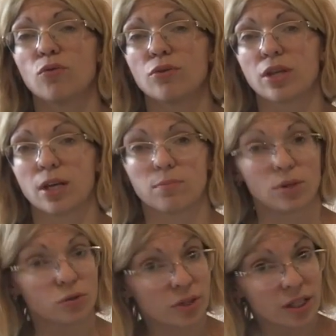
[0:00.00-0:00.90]
for the
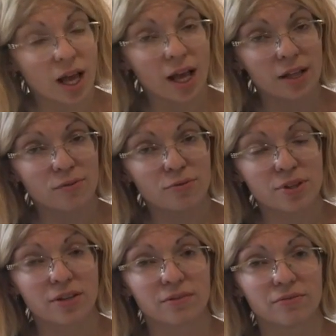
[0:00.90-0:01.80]
plural, and
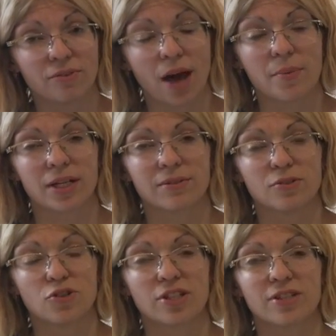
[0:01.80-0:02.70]
for the
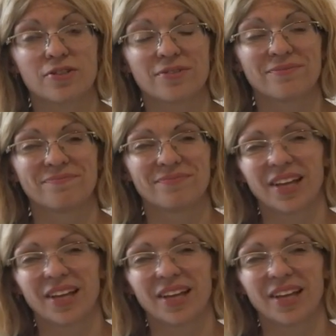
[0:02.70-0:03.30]
feminine genders.